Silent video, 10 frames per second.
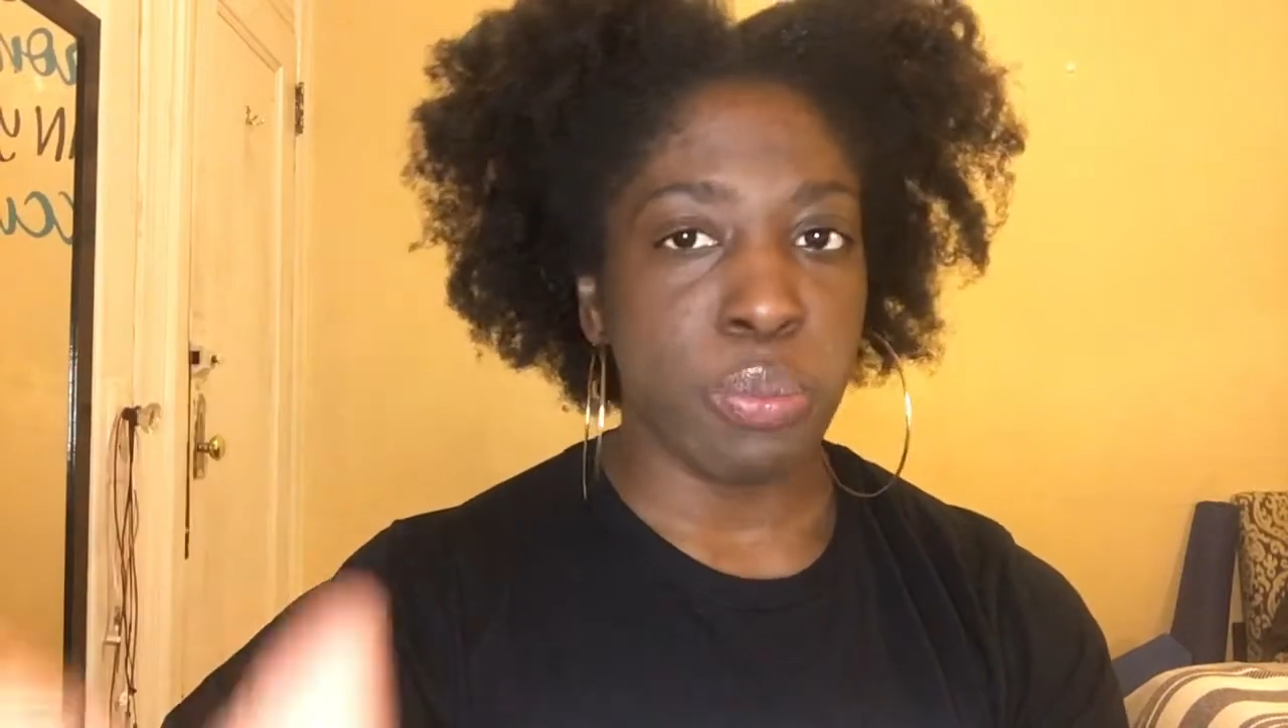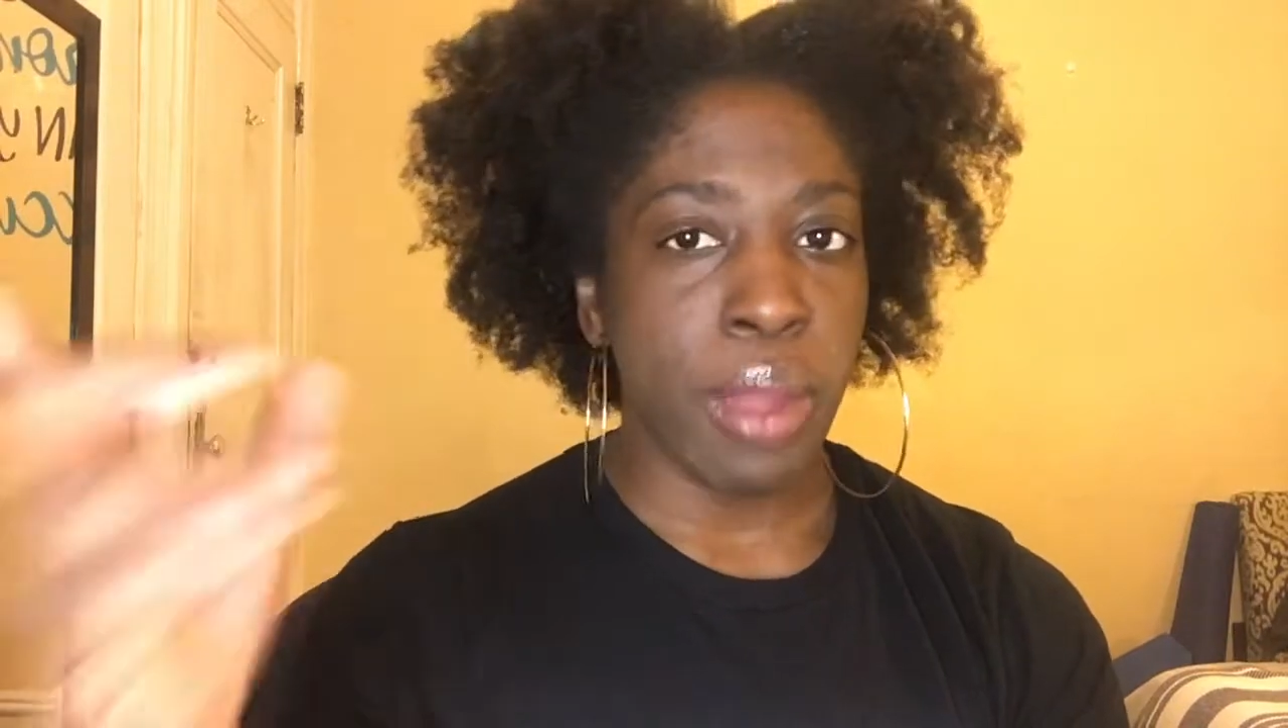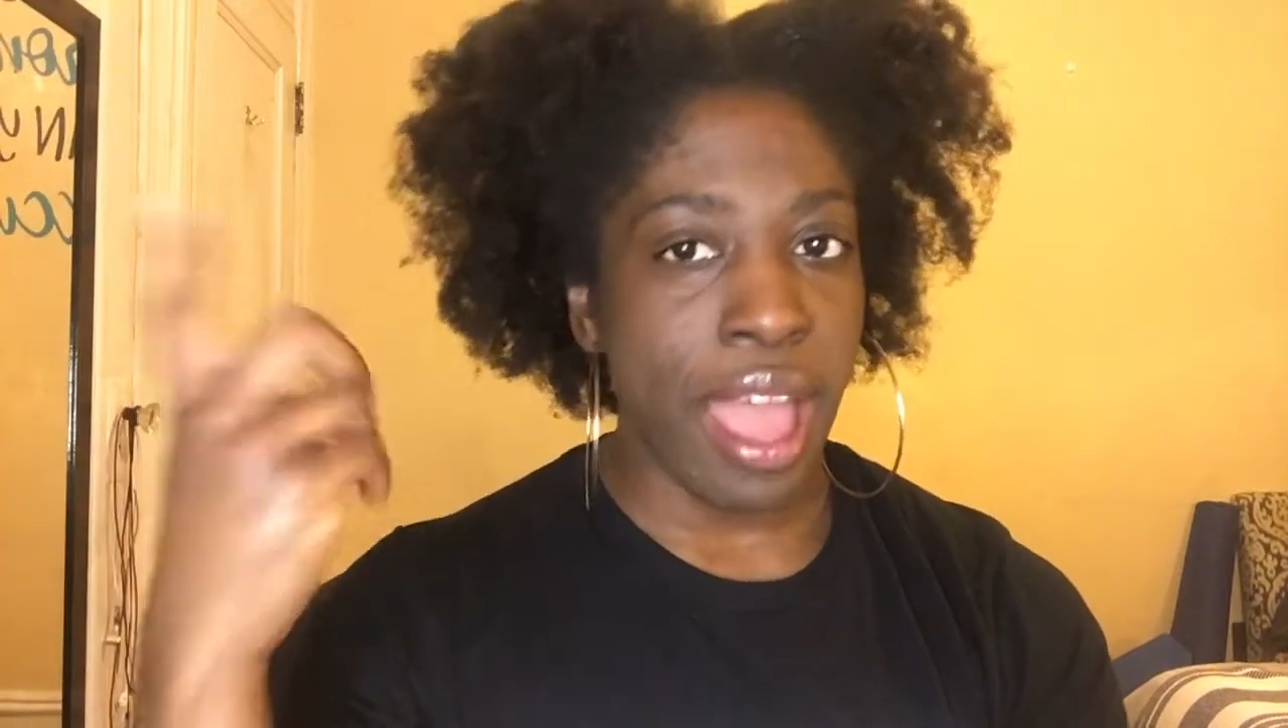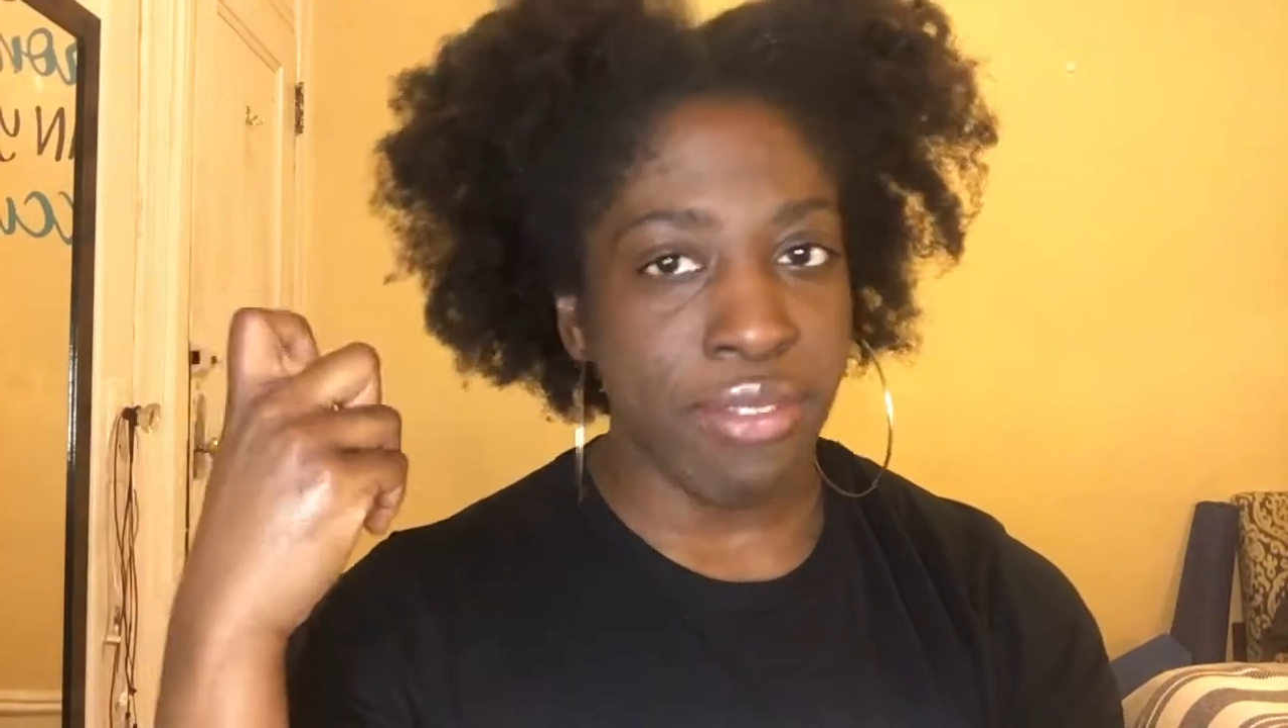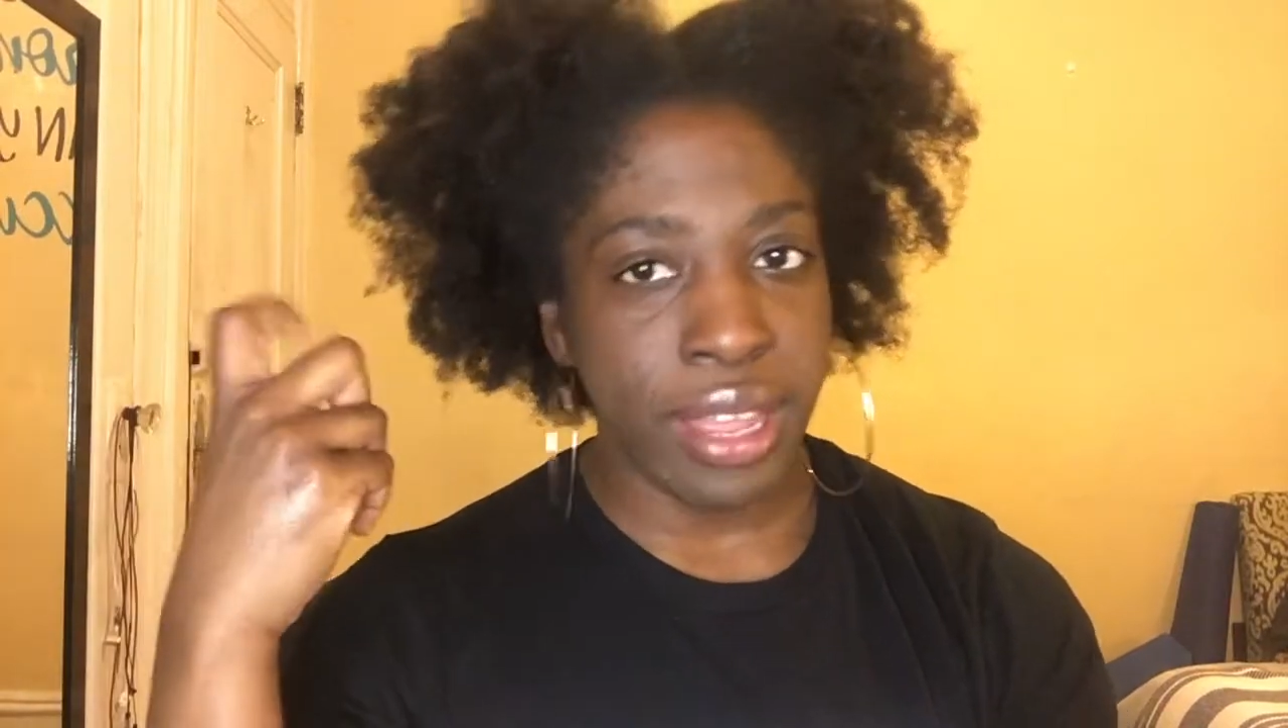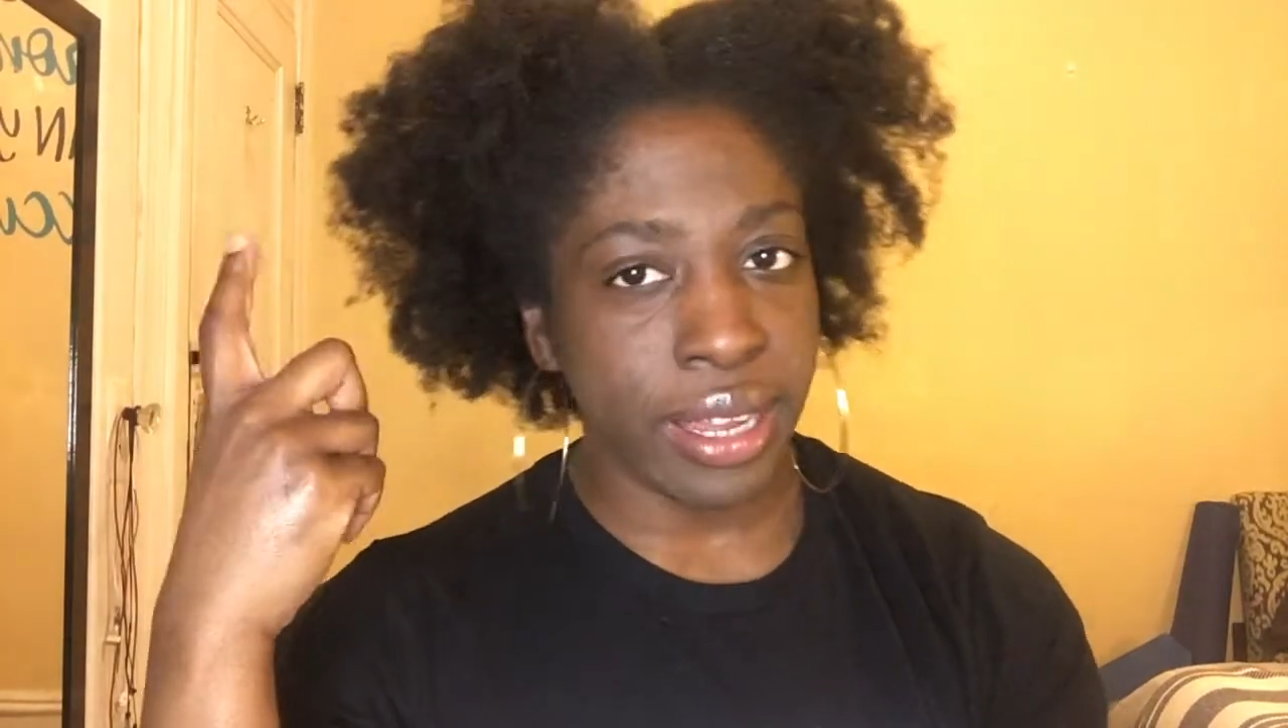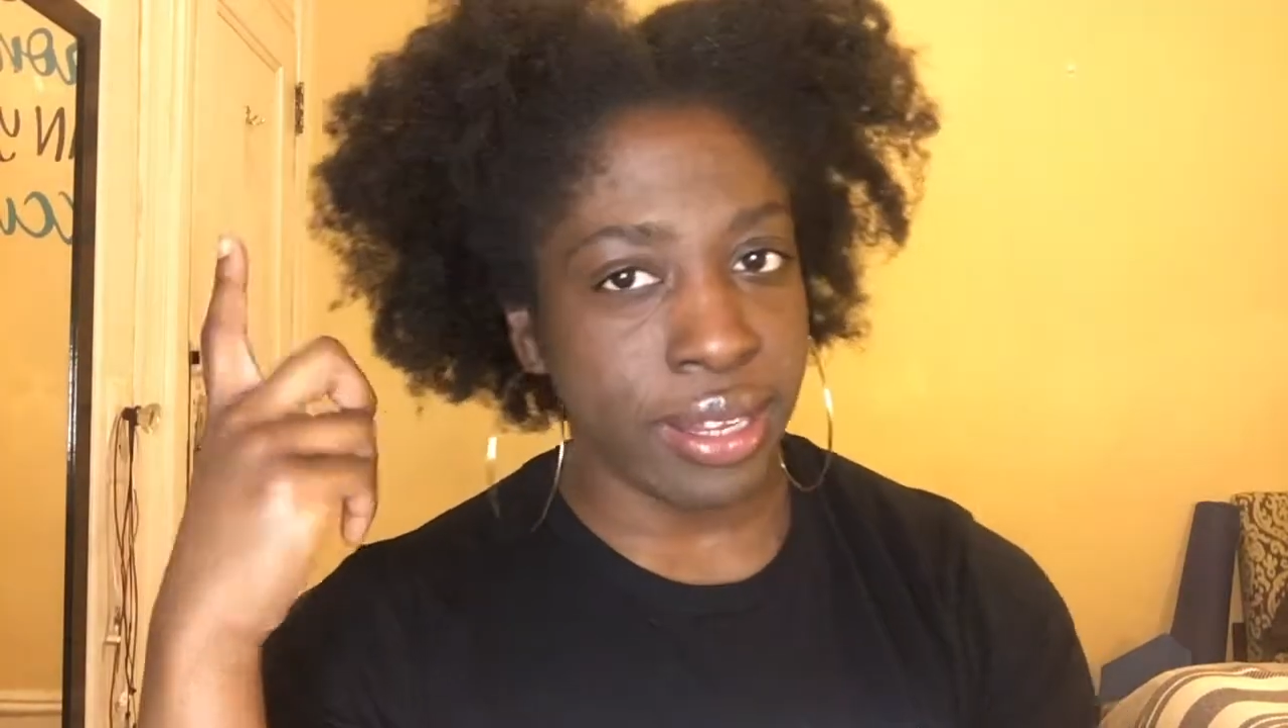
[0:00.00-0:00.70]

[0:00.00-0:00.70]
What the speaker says: have like